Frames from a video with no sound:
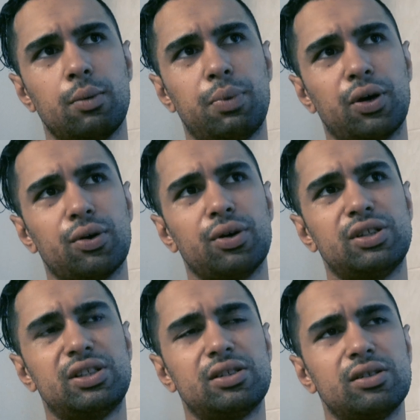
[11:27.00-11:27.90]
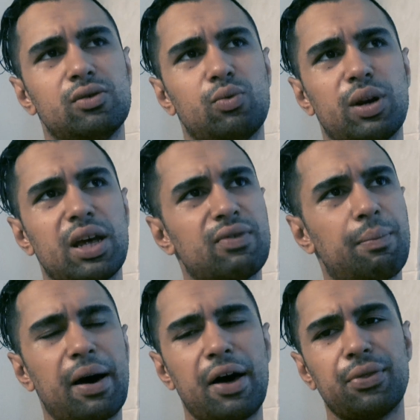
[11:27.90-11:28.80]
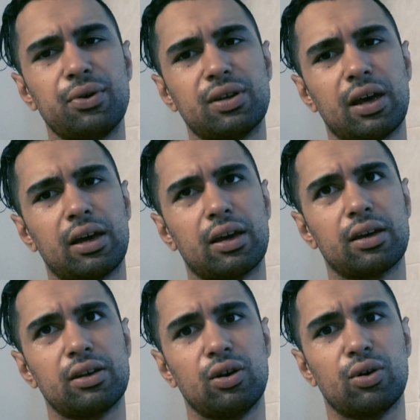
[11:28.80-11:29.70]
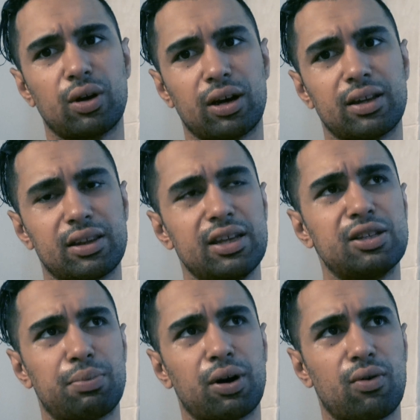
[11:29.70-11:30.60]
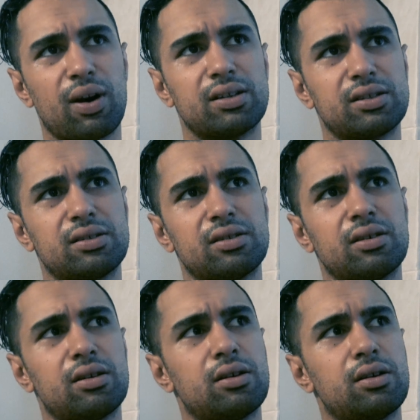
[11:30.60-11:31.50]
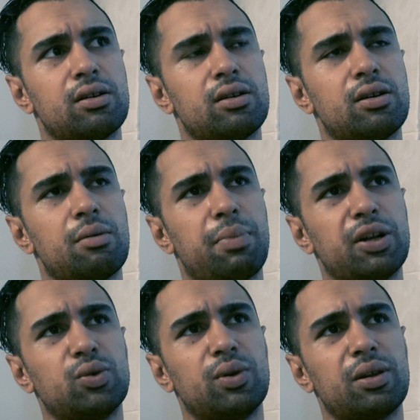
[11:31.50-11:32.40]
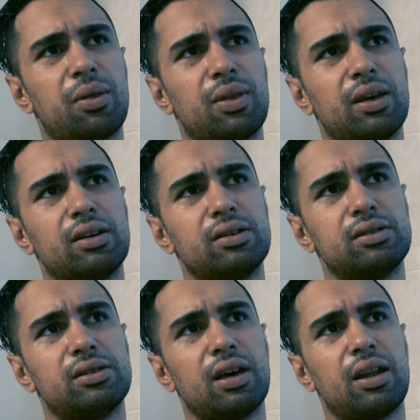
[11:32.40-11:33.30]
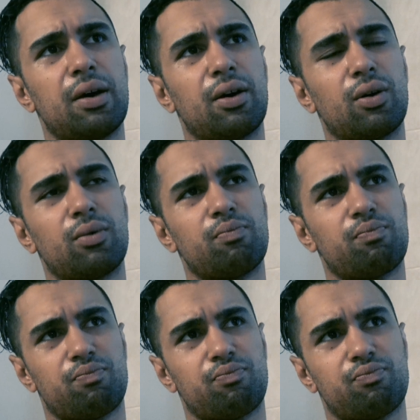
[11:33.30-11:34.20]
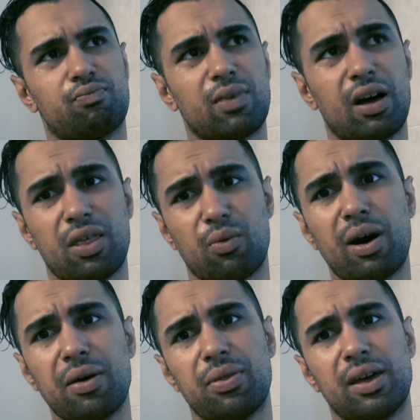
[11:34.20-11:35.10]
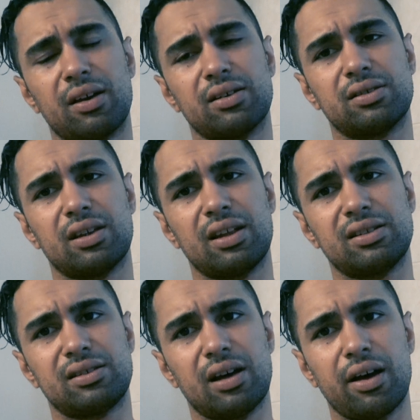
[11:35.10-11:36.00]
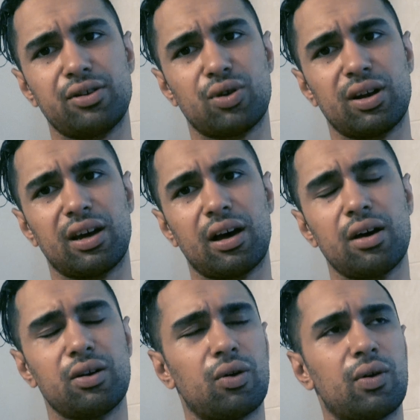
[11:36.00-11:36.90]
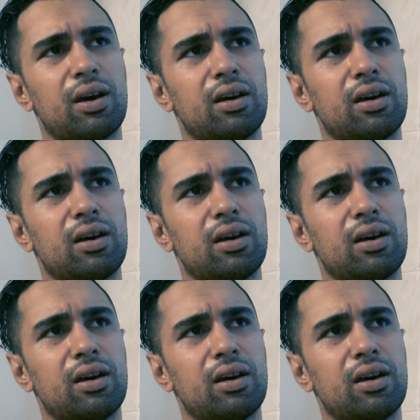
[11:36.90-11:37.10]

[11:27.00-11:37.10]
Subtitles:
Because whatever path you take, you're gonna need to progress by doing the things that are the right things, and that's diet, training, cardio,